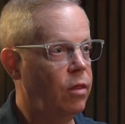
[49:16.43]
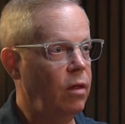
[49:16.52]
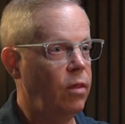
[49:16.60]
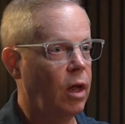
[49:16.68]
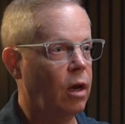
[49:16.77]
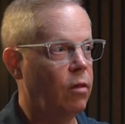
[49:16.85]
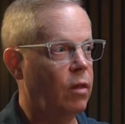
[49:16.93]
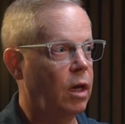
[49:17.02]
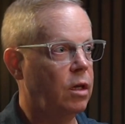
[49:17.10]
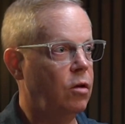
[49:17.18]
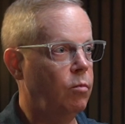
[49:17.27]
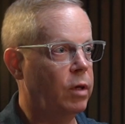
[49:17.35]
think
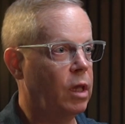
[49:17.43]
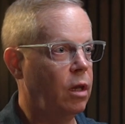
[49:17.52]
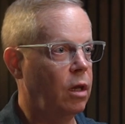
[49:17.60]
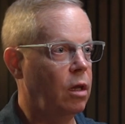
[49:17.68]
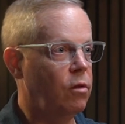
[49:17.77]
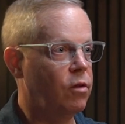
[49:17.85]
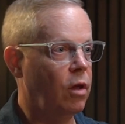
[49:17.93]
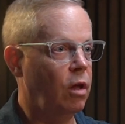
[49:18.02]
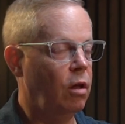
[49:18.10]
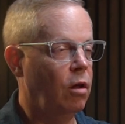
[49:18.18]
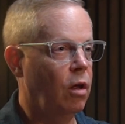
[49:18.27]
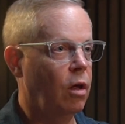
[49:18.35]
that humility
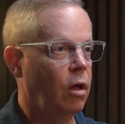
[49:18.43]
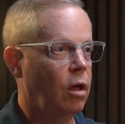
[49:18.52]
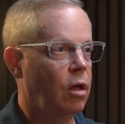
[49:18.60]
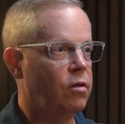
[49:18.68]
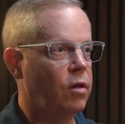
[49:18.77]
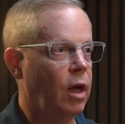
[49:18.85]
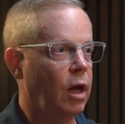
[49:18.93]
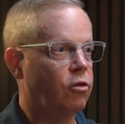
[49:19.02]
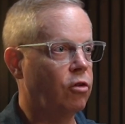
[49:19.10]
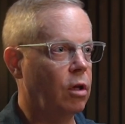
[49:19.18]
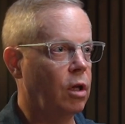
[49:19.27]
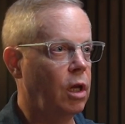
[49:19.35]
is
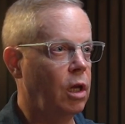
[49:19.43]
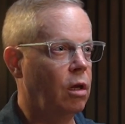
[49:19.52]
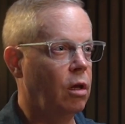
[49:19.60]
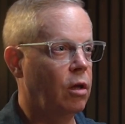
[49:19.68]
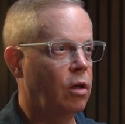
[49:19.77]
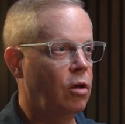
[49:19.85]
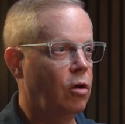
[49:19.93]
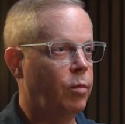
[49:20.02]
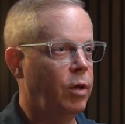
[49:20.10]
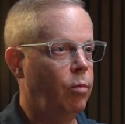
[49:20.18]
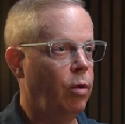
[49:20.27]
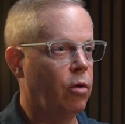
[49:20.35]
actually,
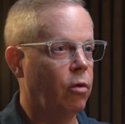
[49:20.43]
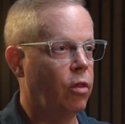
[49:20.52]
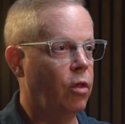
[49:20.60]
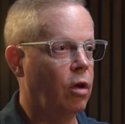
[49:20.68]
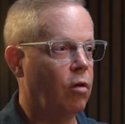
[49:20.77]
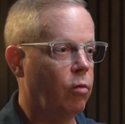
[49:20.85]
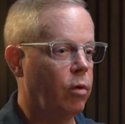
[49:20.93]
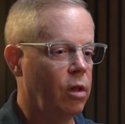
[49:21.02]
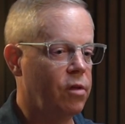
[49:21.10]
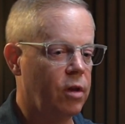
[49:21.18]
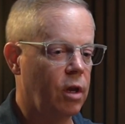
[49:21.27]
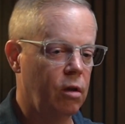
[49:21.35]
people don't think of real
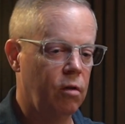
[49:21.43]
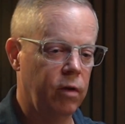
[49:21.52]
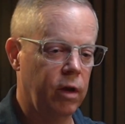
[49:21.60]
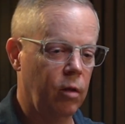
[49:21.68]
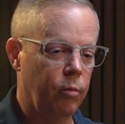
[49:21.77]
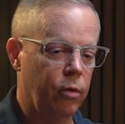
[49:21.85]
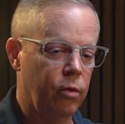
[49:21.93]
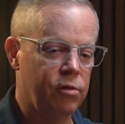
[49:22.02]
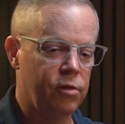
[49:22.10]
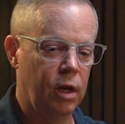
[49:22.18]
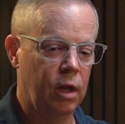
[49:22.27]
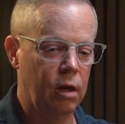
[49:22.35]
estate
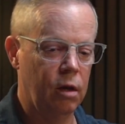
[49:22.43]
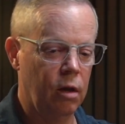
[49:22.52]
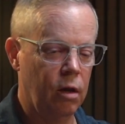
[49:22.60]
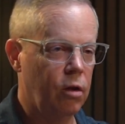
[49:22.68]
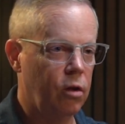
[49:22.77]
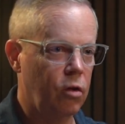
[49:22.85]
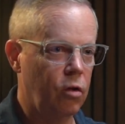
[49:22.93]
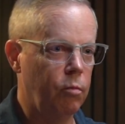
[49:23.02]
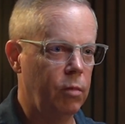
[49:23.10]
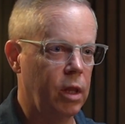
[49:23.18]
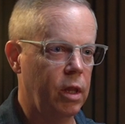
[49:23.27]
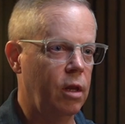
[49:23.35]
developers and
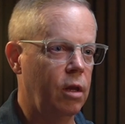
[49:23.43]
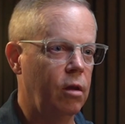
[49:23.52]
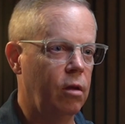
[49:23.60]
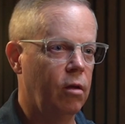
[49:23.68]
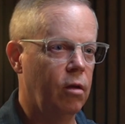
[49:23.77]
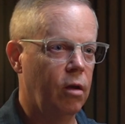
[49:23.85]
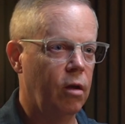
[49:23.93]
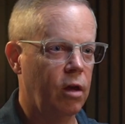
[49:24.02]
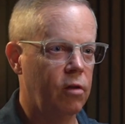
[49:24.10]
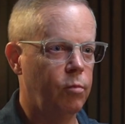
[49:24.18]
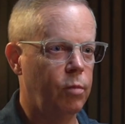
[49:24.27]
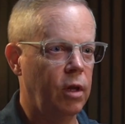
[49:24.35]
humility
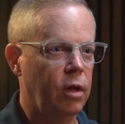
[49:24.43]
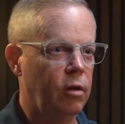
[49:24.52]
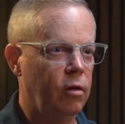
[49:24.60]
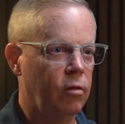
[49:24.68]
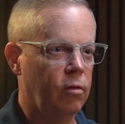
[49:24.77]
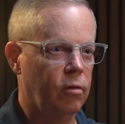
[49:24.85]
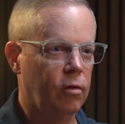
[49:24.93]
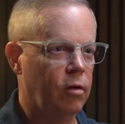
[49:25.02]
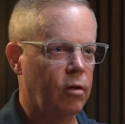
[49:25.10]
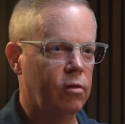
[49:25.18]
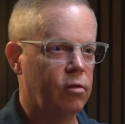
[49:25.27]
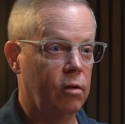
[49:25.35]
as being
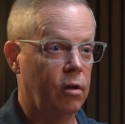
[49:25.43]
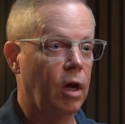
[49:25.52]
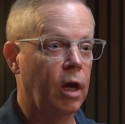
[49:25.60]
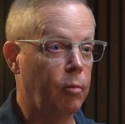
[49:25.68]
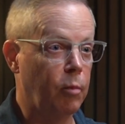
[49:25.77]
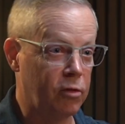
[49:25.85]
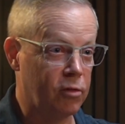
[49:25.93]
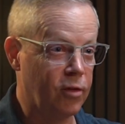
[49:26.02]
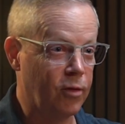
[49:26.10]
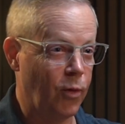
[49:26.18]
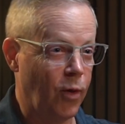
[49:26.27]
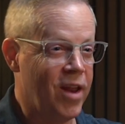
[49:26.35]

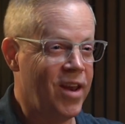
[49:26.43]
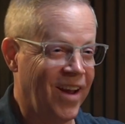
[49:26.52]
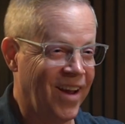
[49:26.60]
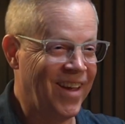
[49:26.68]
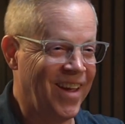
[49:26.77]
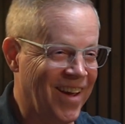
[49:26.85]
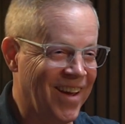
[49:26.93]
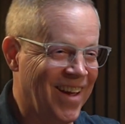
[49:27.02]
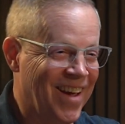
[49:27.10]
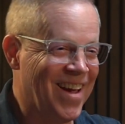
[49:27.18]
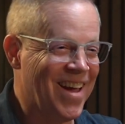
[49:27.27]
synonymous, right?